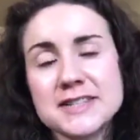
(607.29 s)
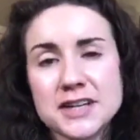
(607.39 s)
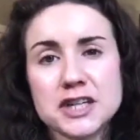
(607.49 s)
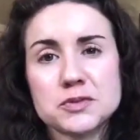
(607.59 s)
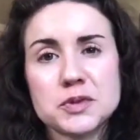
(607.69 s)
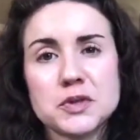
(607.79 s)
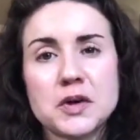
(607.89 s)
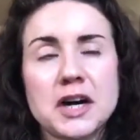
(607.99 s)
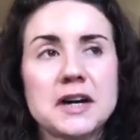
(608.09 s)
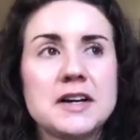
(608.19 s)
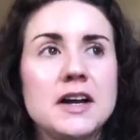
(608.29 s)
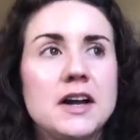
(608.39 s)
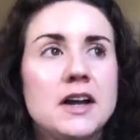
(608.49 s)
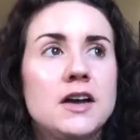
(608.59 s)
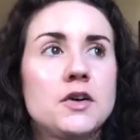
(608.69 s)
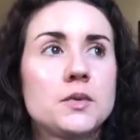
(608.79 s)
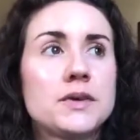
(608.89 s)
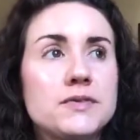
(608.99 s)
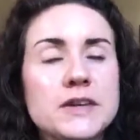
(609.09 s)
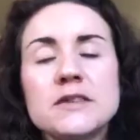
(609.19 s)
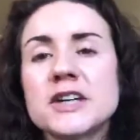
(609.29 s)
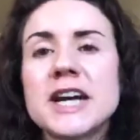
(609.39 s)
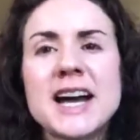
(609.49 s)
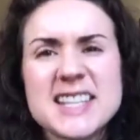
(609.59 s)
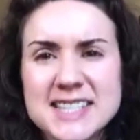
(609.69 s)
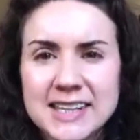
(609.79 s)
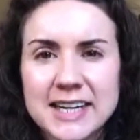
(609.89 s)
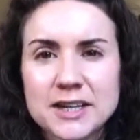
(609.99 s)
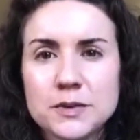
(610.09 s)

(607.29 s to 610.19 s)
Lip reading: an entrepreneur, we feel very isolated.